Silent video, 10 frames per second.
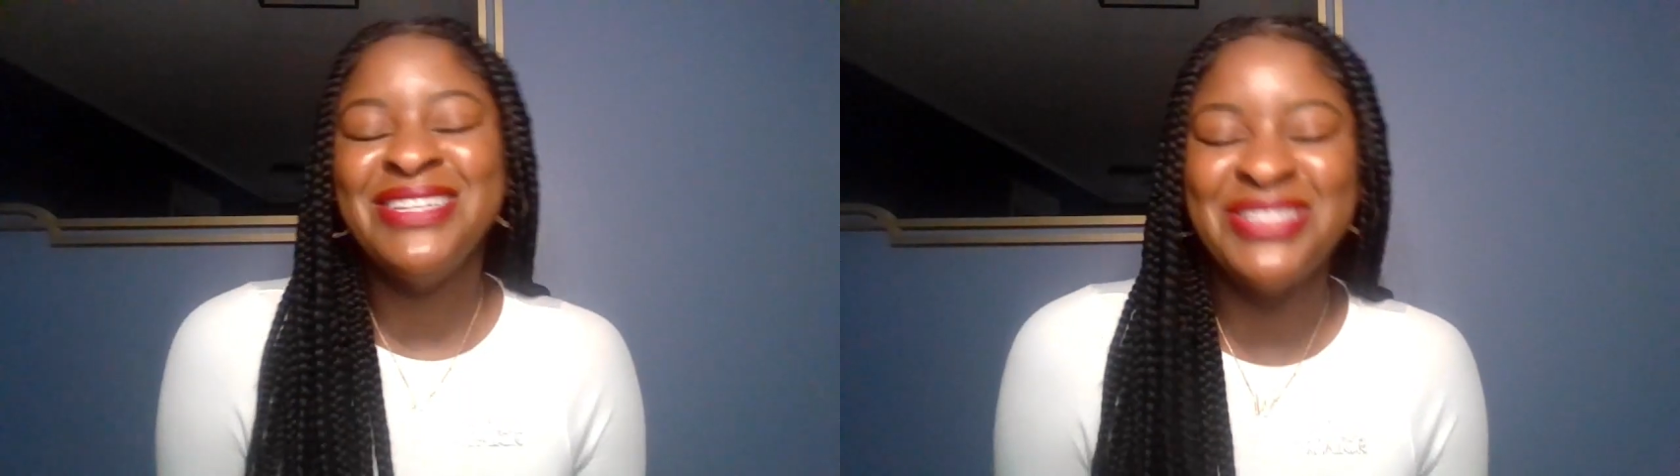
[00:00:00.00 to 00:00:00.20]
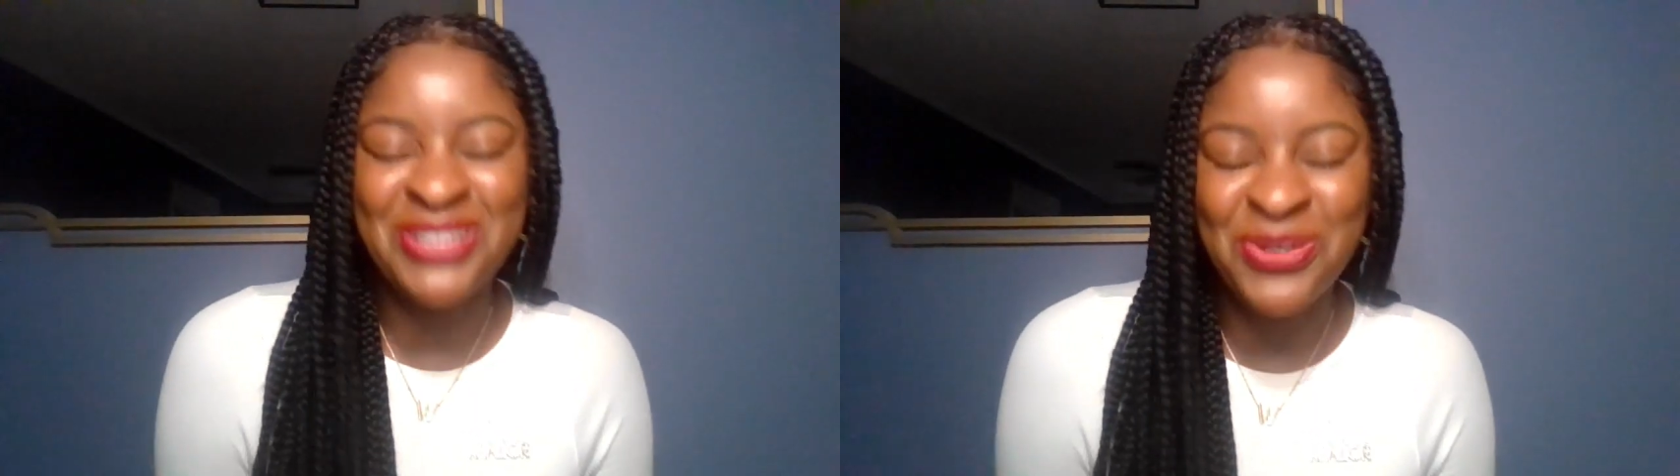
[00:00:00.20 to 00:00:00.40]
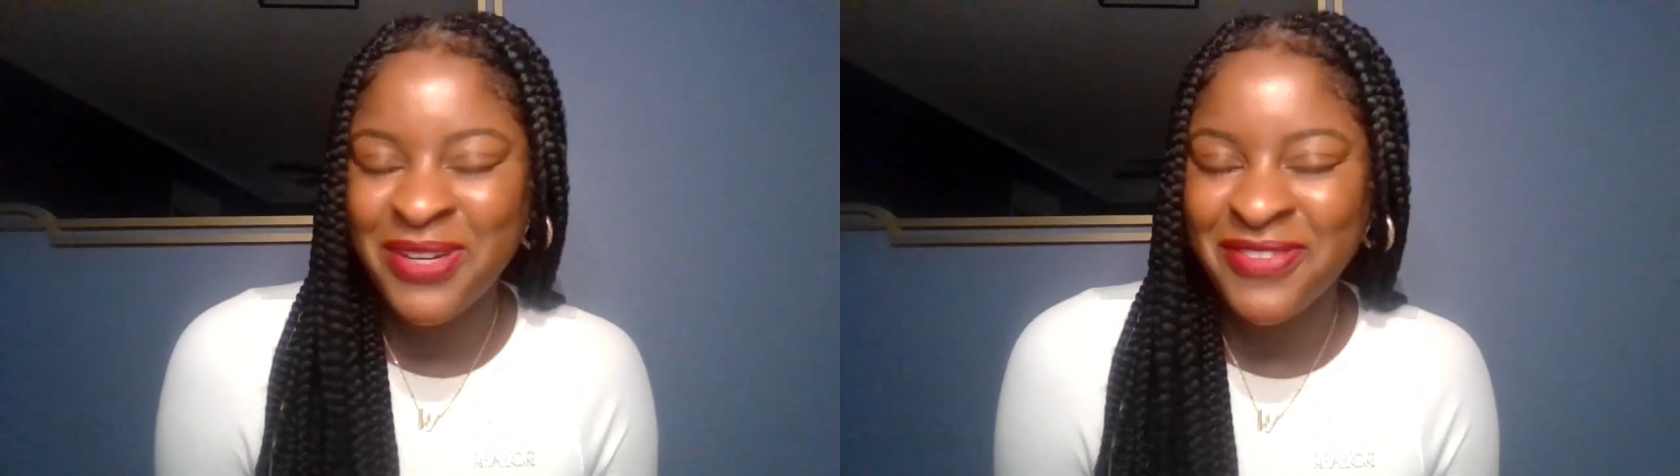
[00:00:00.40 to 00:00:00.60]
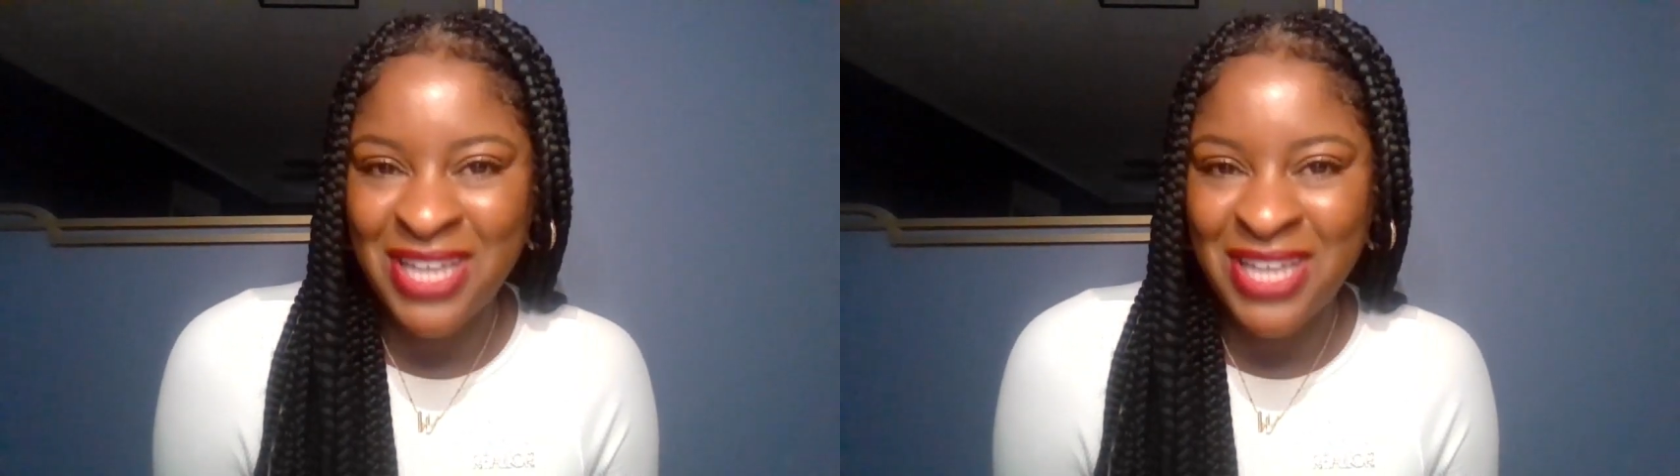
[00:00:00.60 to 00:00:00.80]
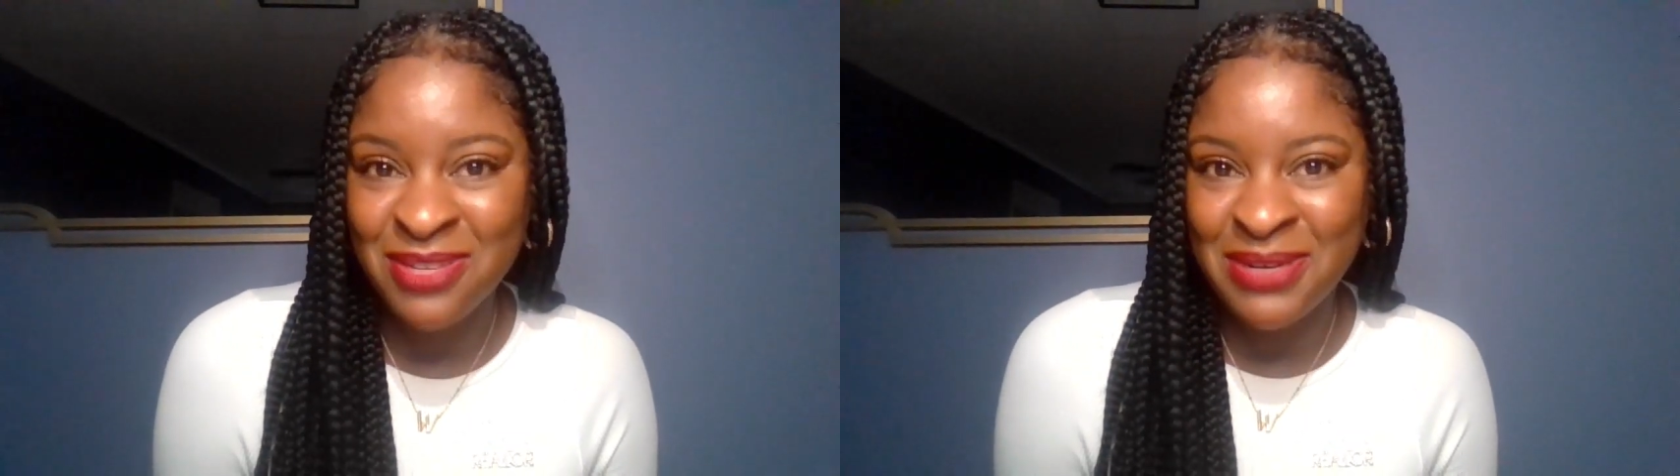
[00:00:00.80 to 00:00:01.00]
So we've
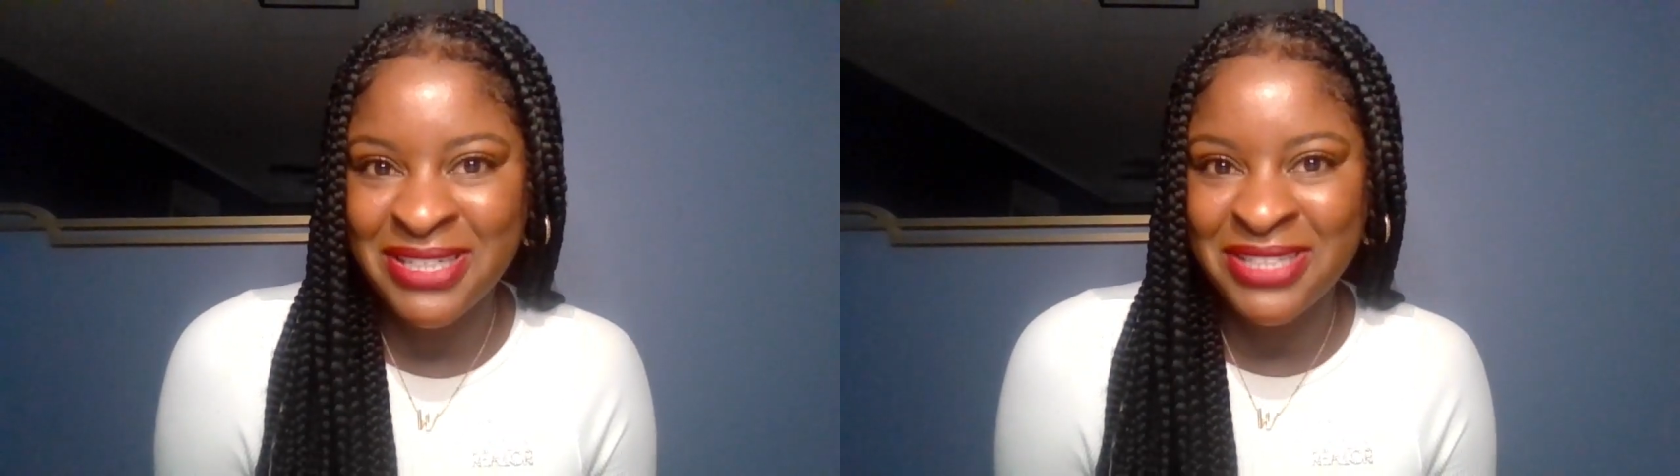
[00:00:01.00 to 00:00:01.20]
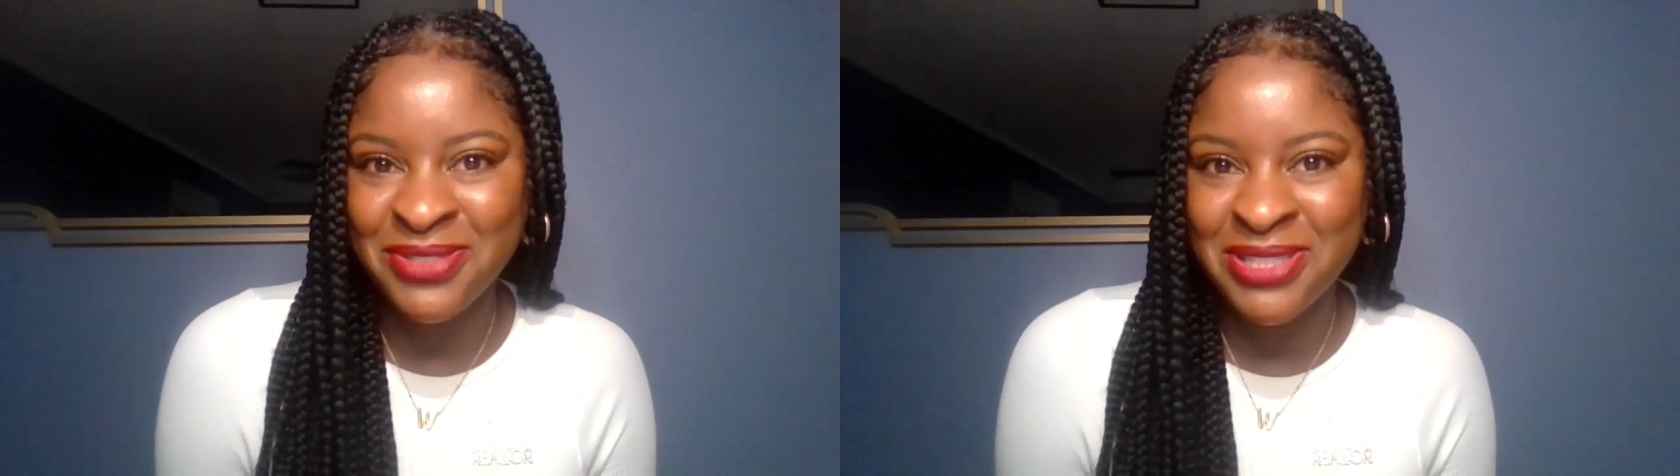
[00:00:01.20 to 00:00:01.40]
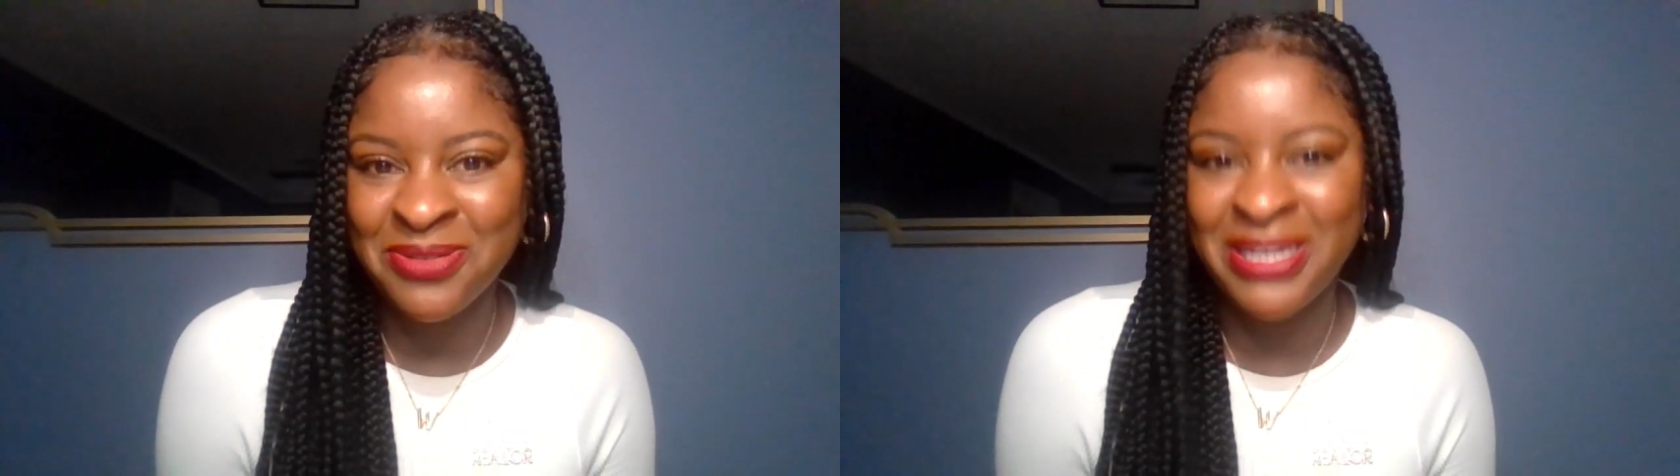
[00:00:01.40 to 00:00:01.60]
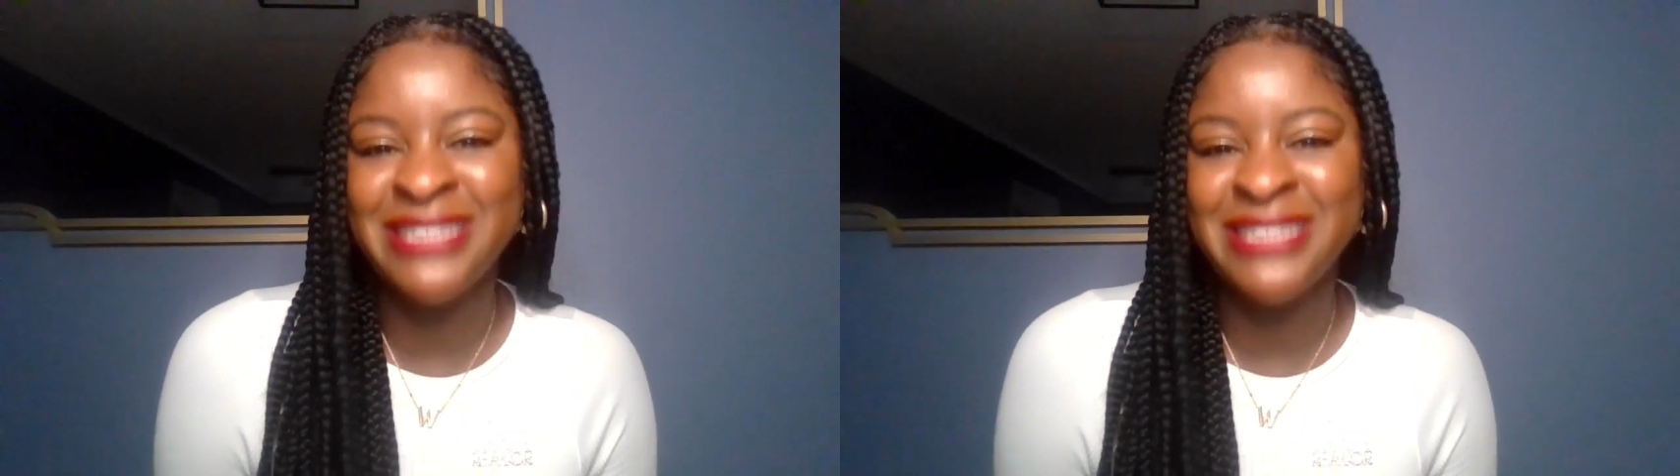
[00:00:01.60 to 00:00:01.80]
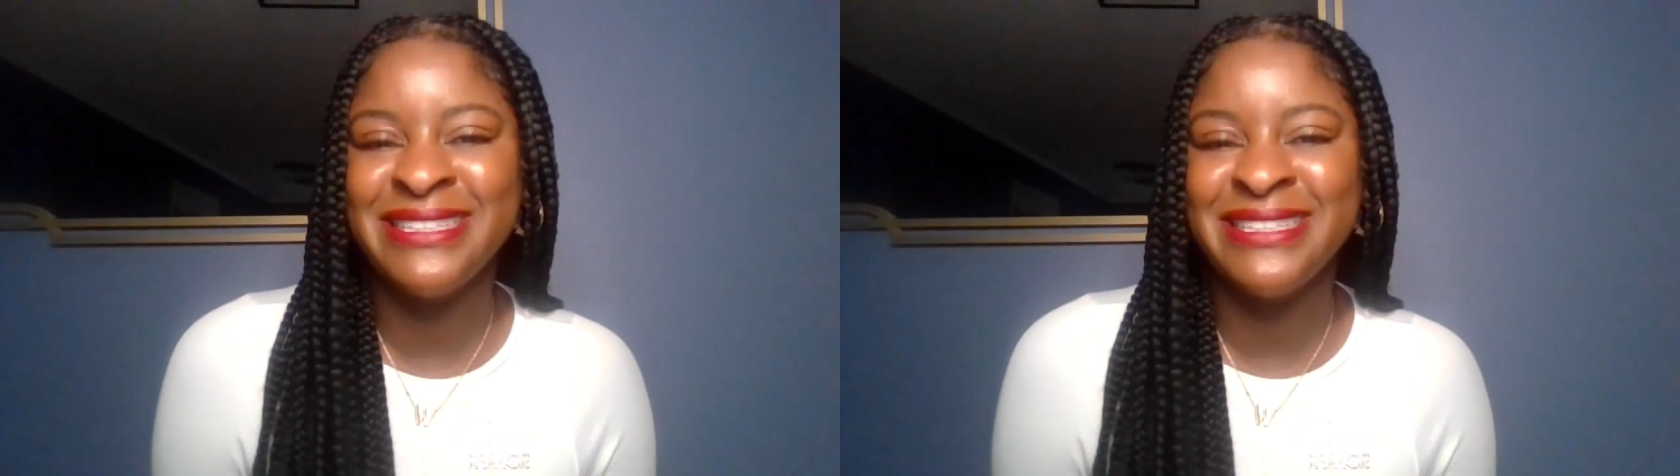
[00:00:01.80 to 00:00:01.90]
talked about interest rates.